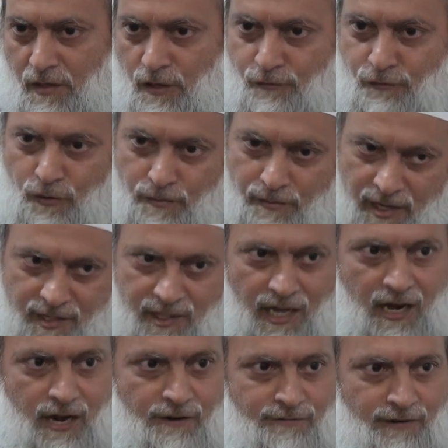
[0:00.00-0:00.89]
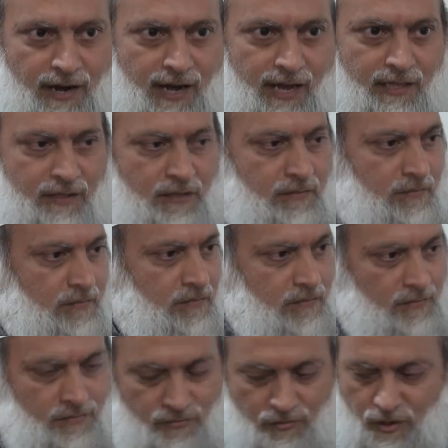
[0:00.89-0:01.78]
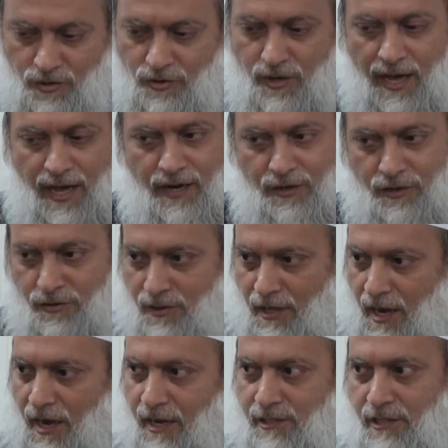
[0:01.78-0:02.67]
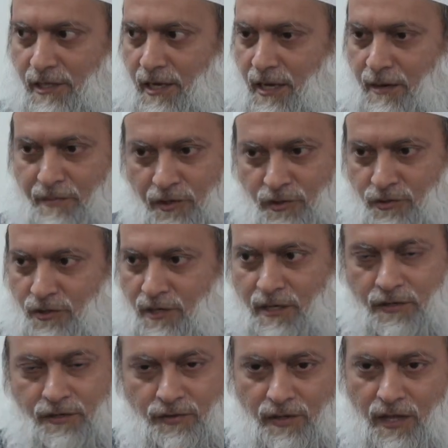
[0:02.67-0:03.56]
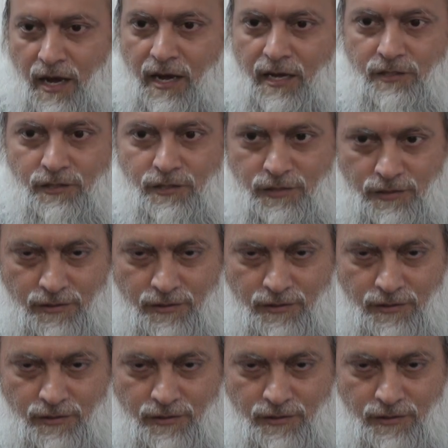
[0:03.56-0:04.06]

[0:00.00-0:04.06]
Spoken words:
If you miss Arafat, then you got to do the Hajj again because you didn't do the Hajj.